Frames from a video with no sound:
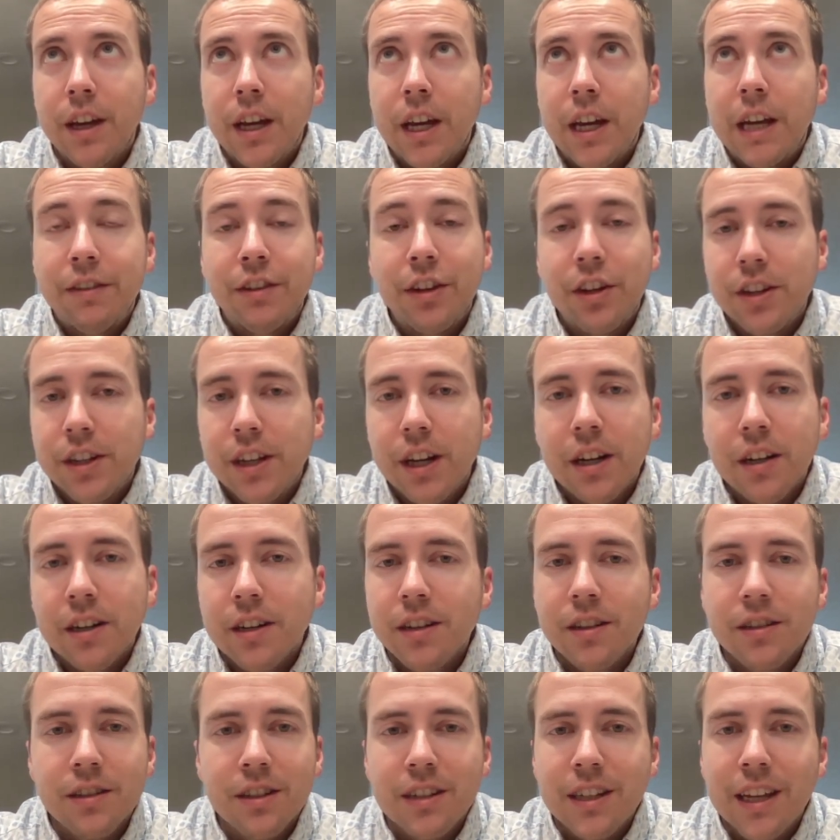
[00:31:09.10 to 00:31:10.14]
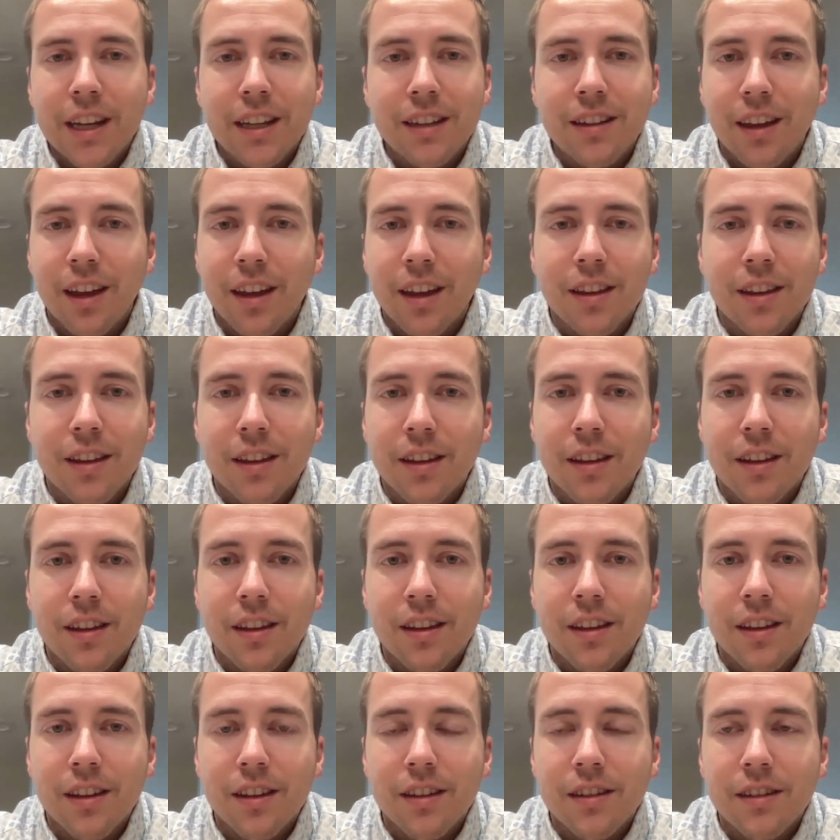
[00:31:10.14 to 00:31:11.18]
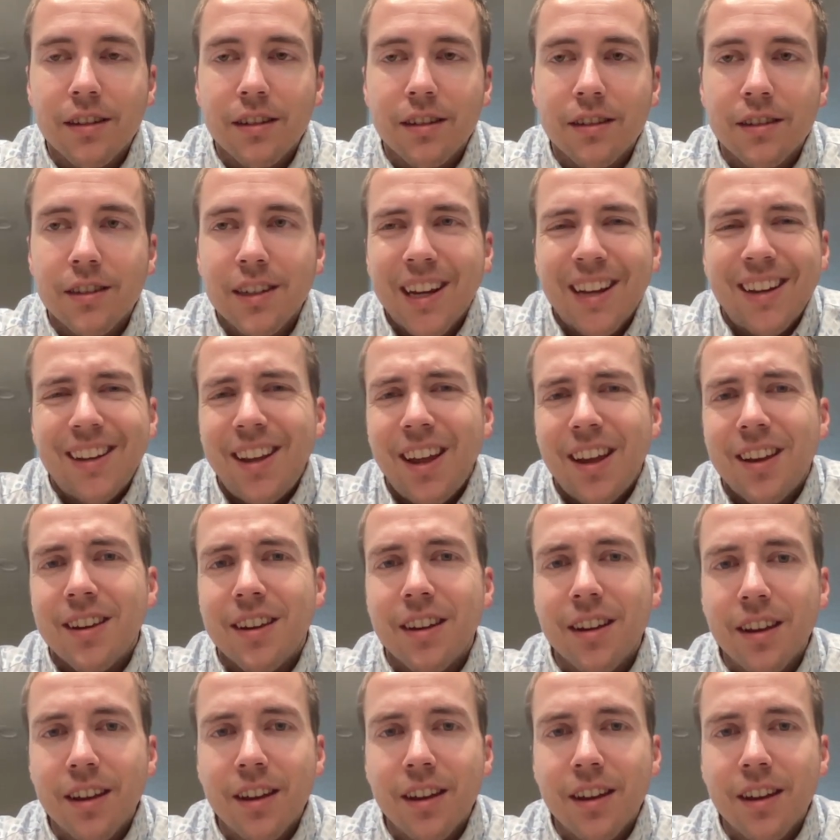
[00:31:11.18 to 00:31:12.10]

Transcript: if you're younger, just get it done. Just get it done.